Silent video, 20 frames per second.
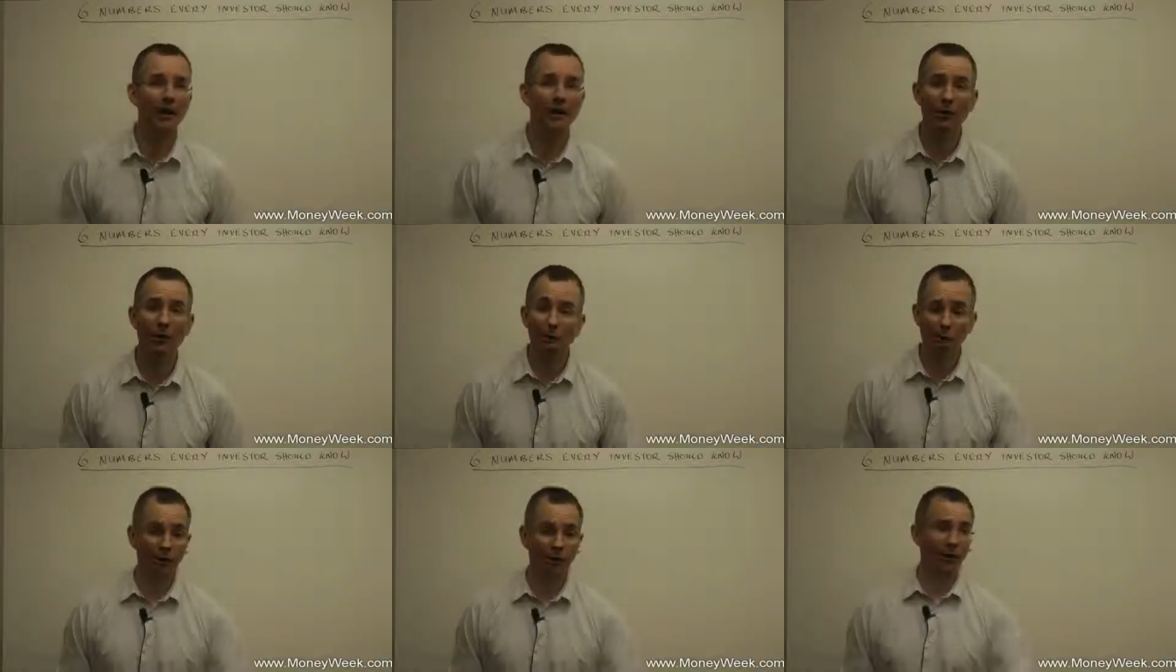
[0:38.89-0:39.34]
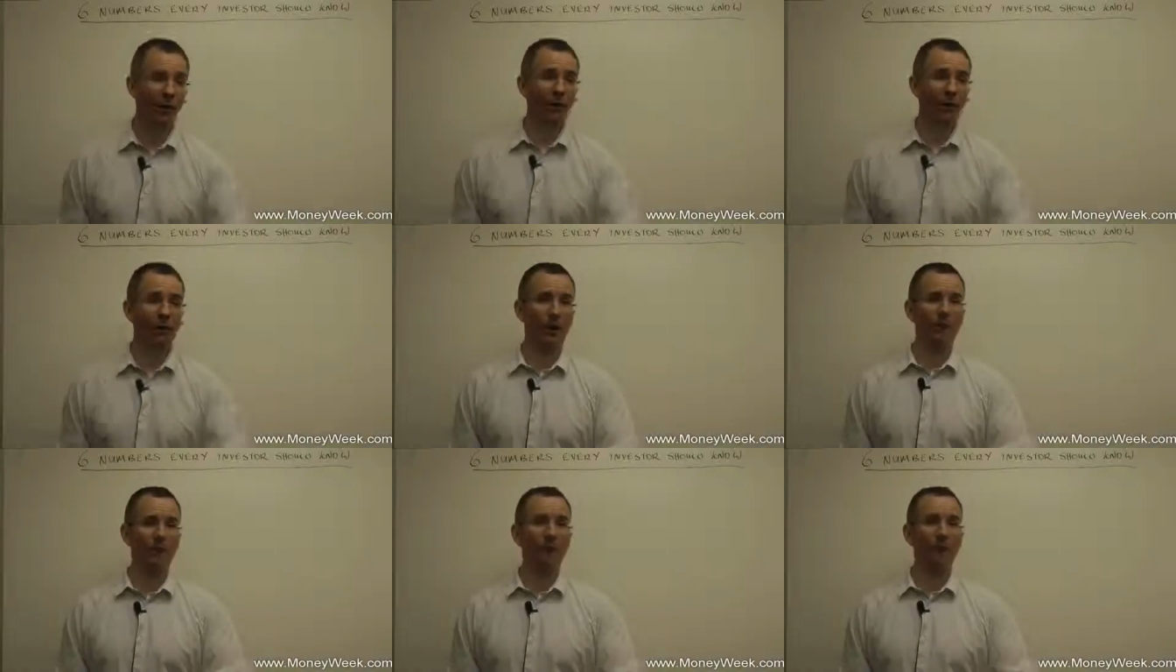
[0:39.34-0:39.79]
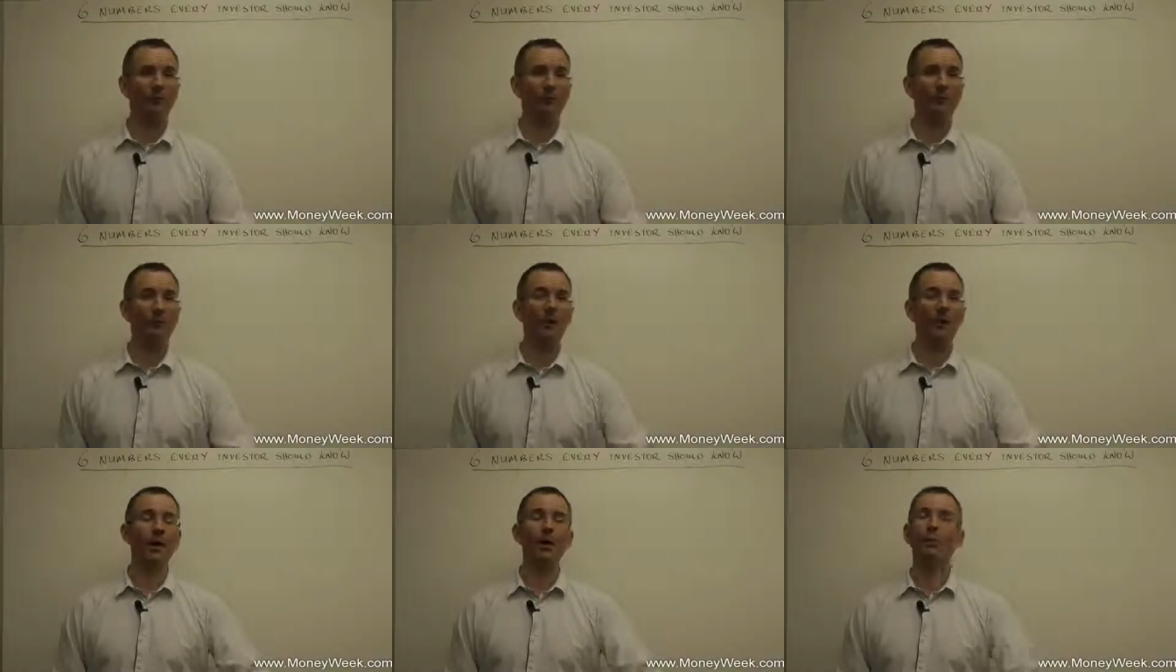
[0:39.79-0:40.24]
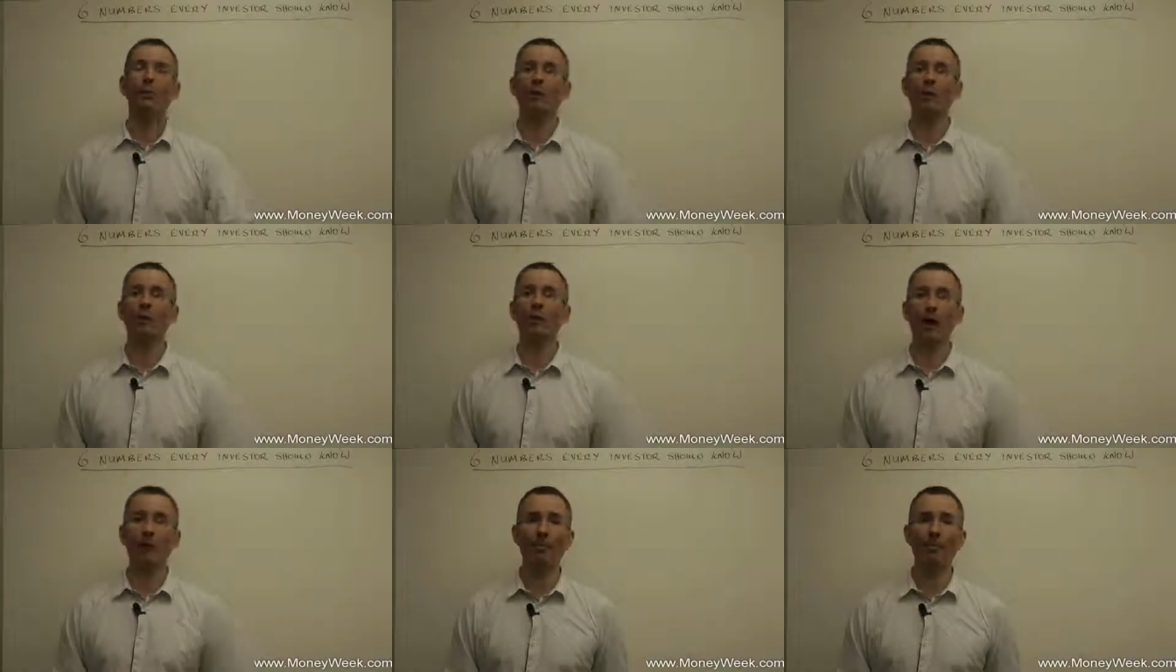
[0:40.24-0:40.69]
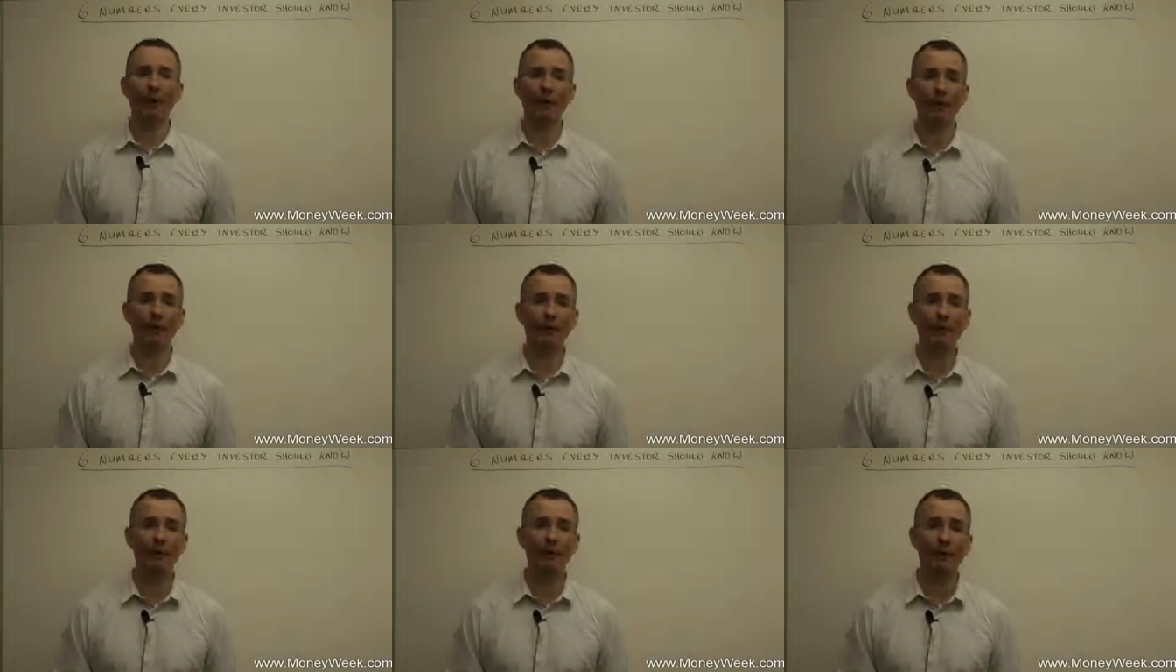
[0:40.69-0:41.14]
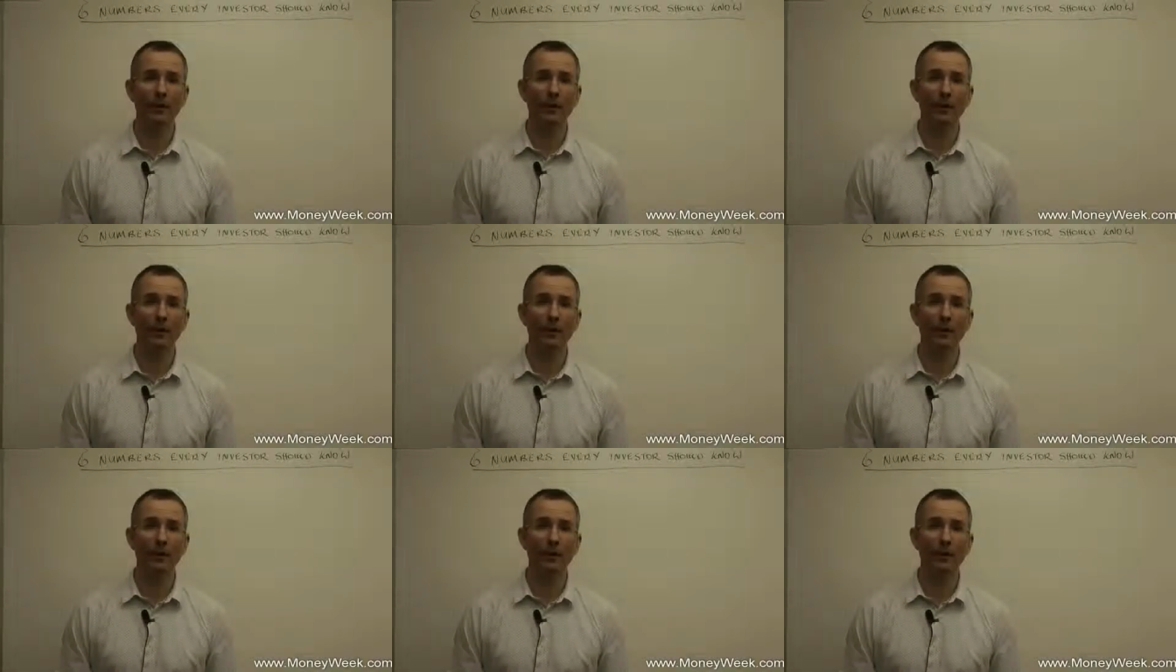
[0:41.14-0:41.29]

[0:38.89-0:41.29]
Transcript: You'll sell lots of them, but you'll go bust.